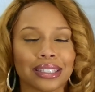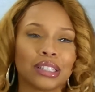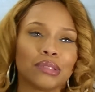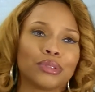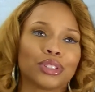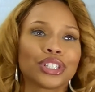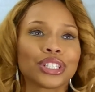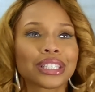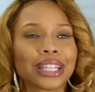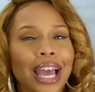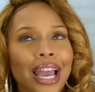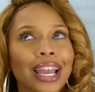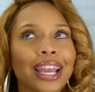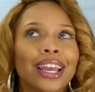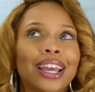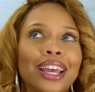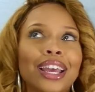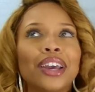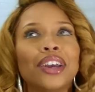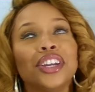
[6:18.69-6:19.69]
And he was just like,
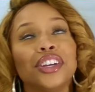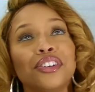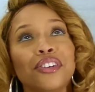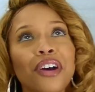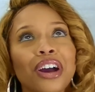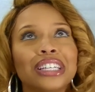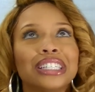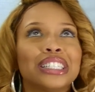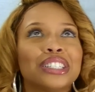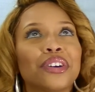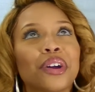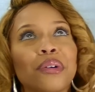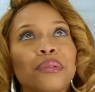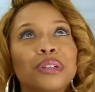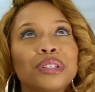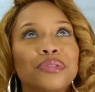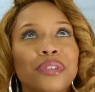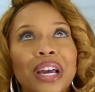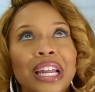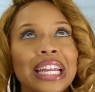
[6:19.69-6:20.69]
I just thought it
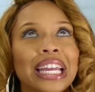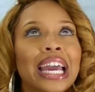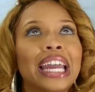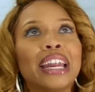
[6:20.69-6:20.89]
was funny.